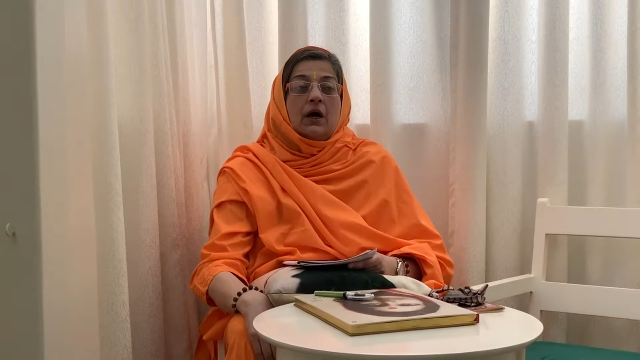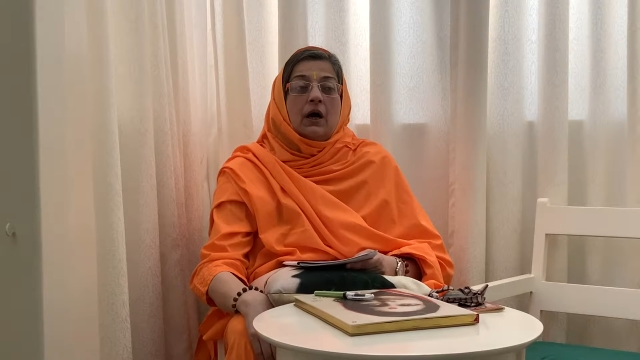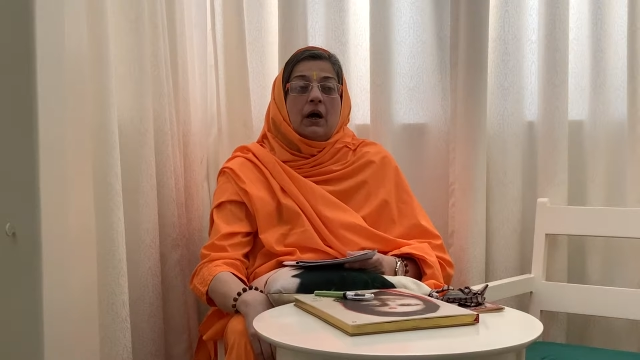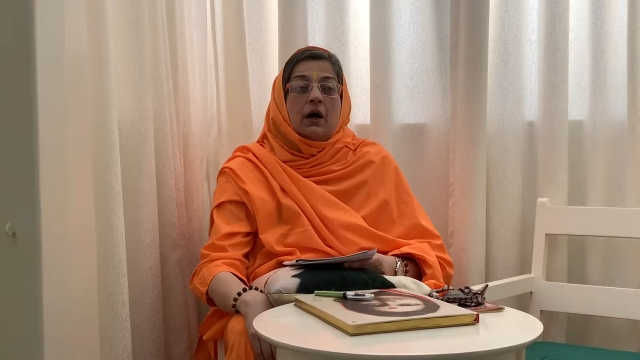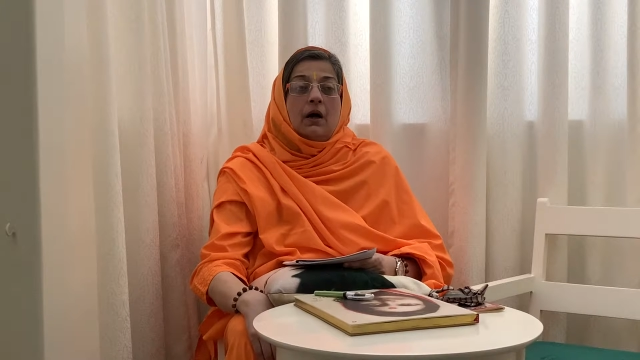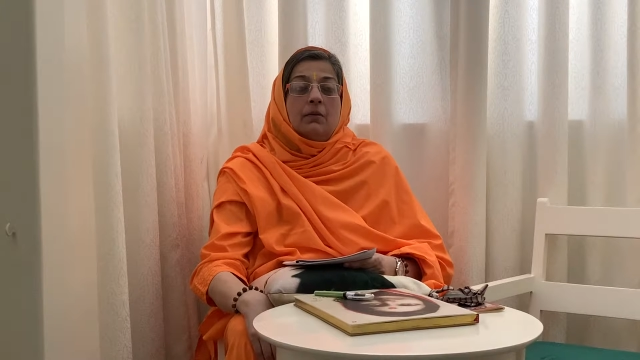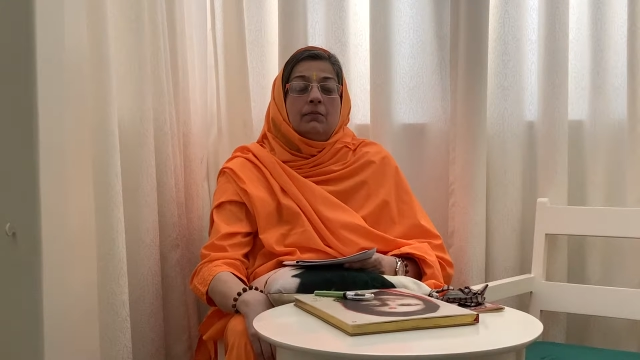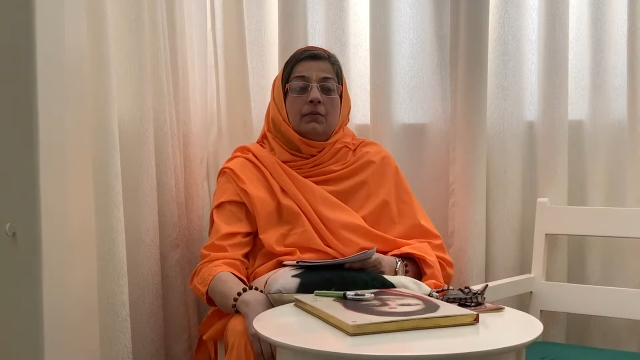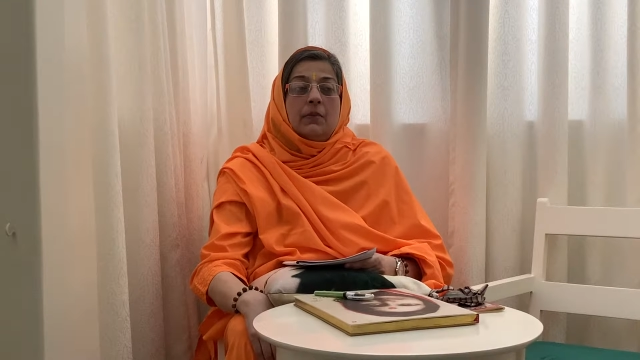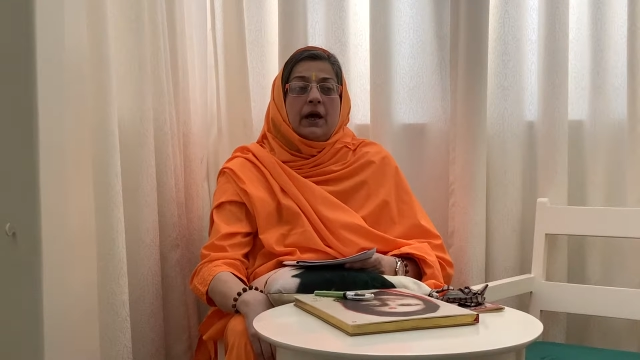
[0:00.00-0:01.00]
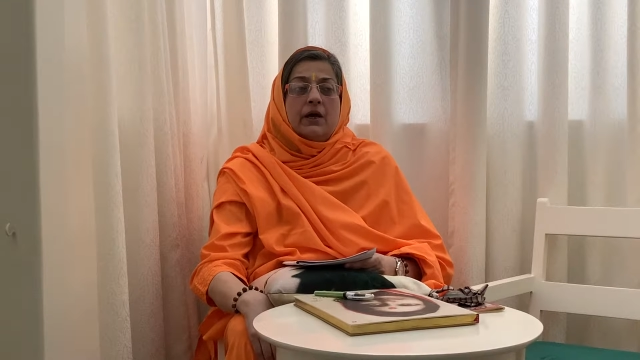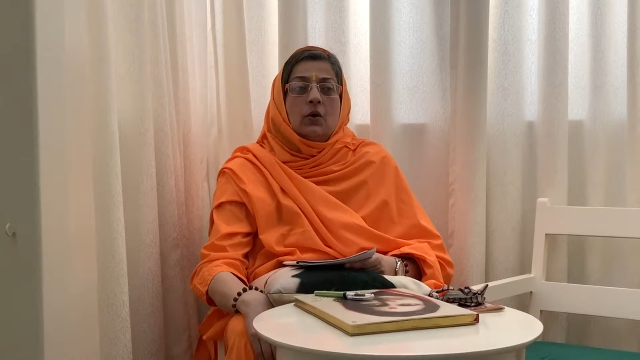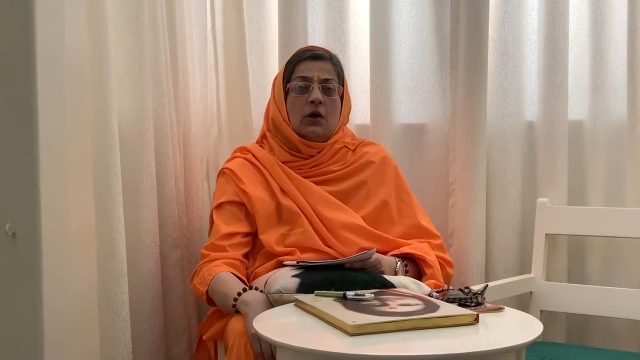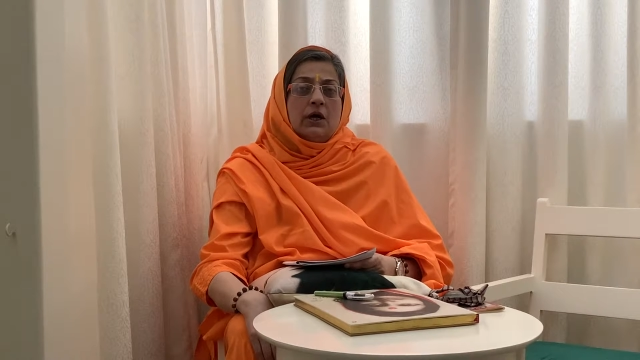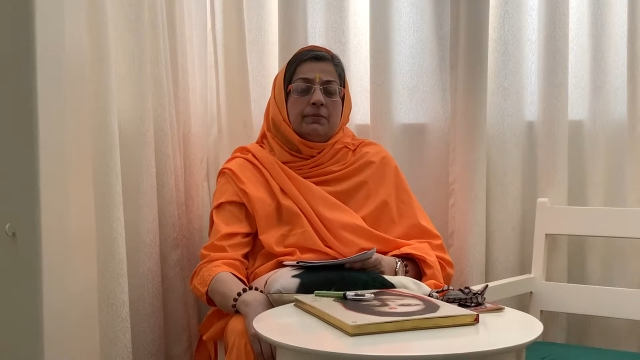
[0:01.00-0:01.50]
I
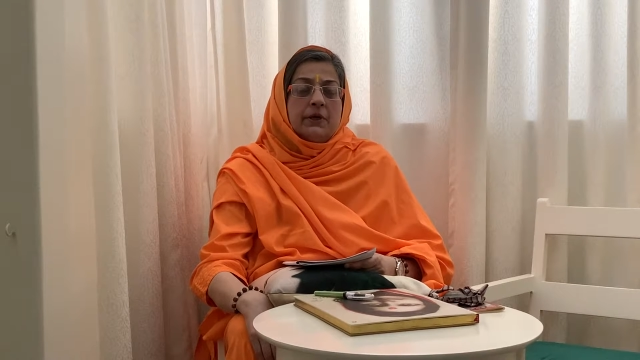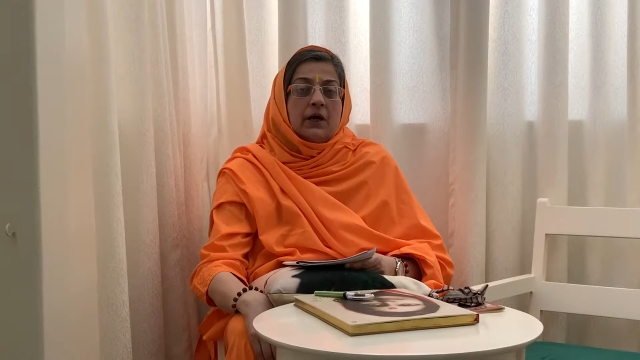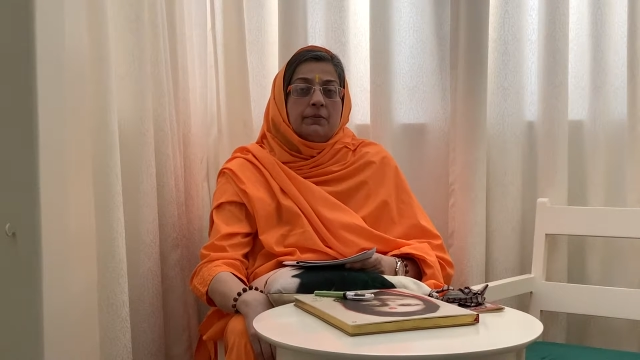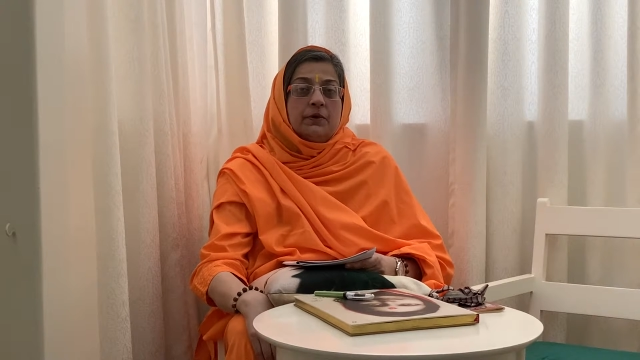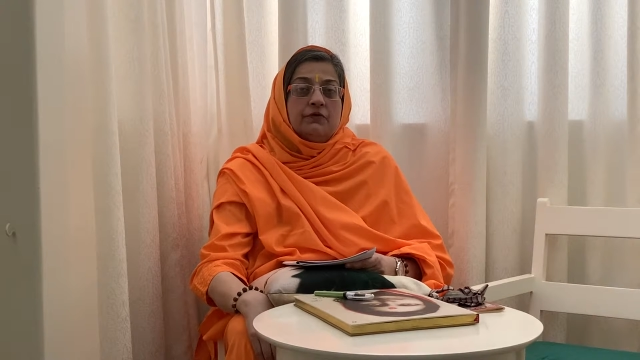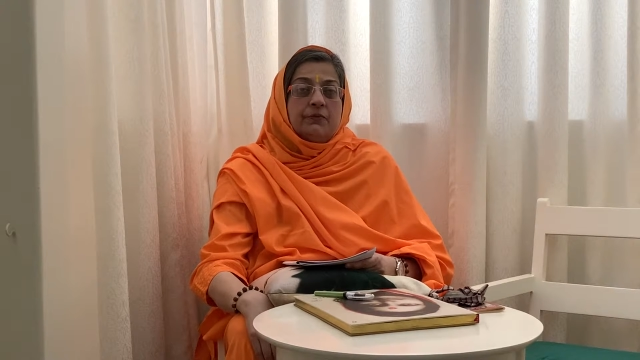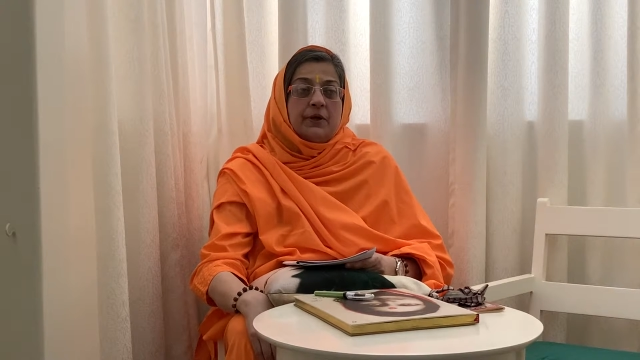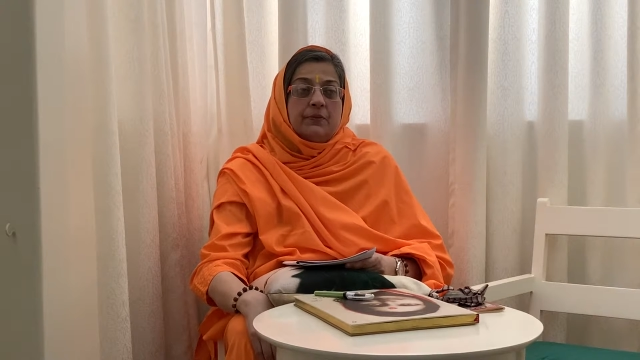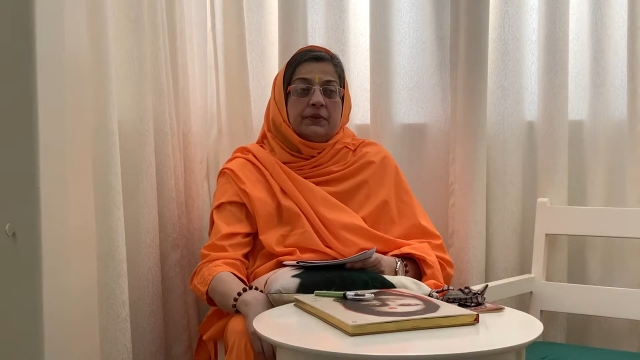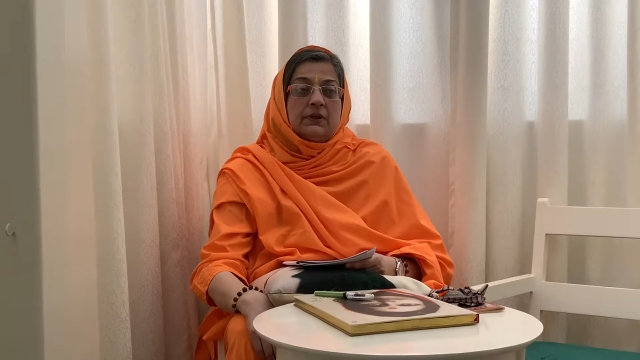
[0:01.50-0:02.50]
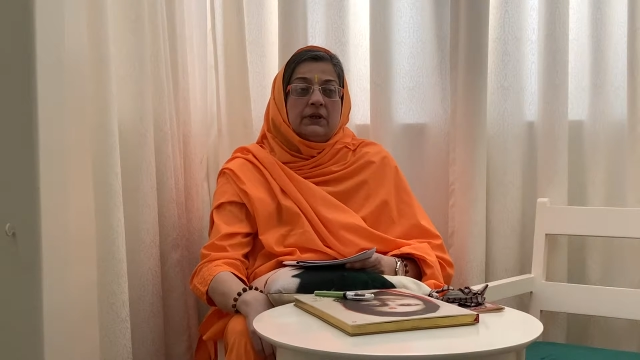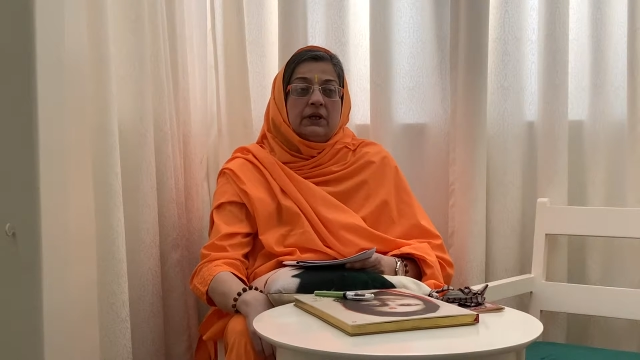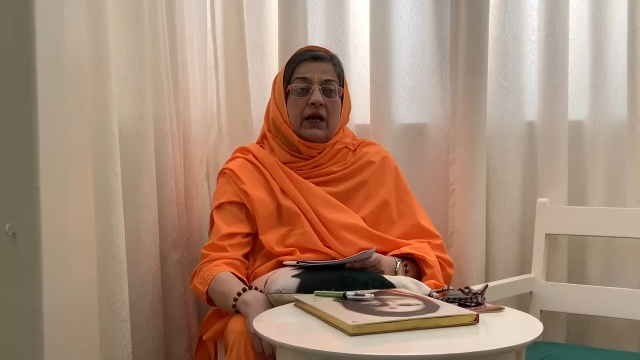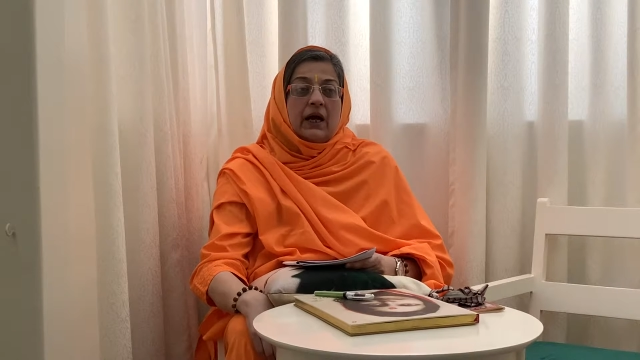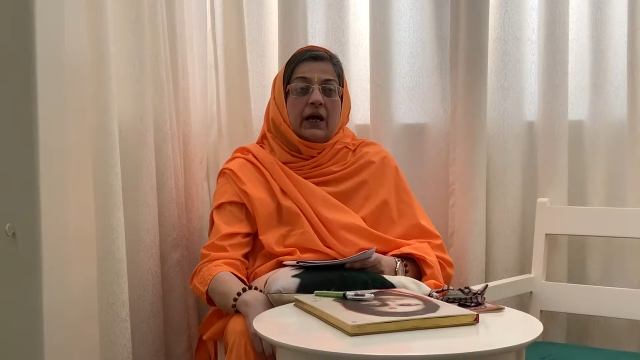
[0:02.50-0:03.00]
called up a couple of people
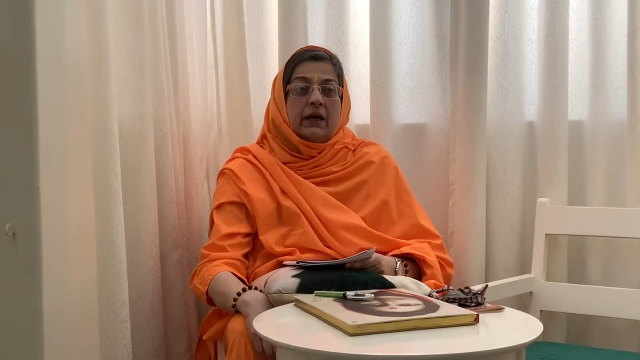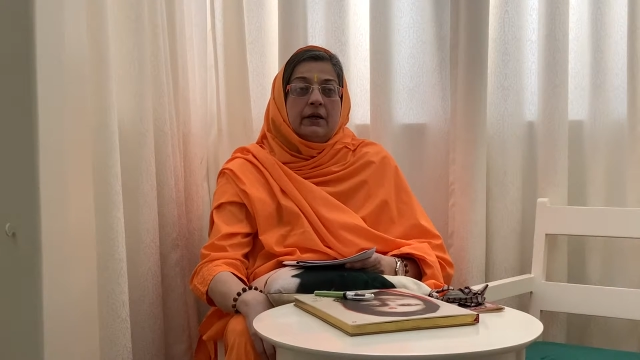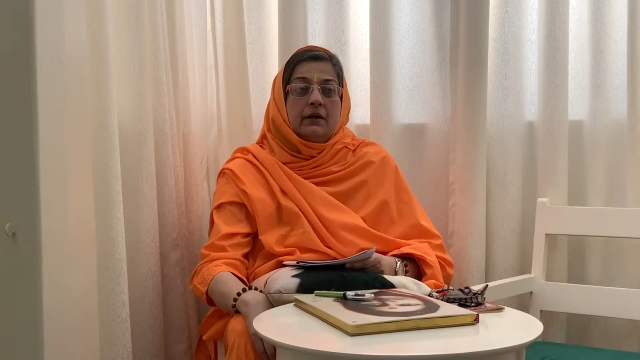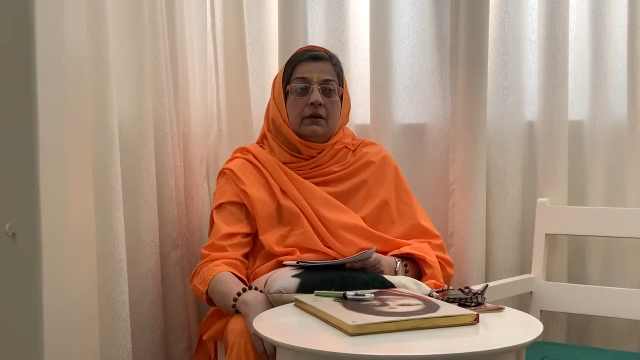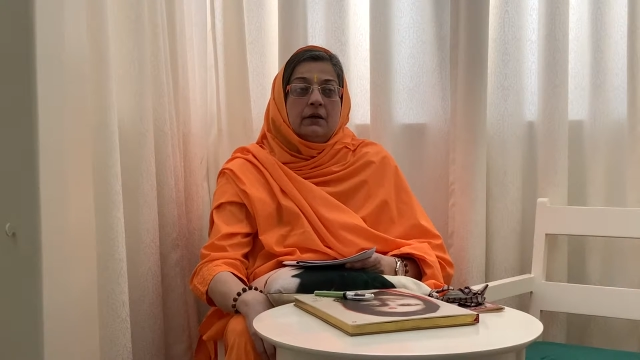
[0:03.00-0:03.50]
and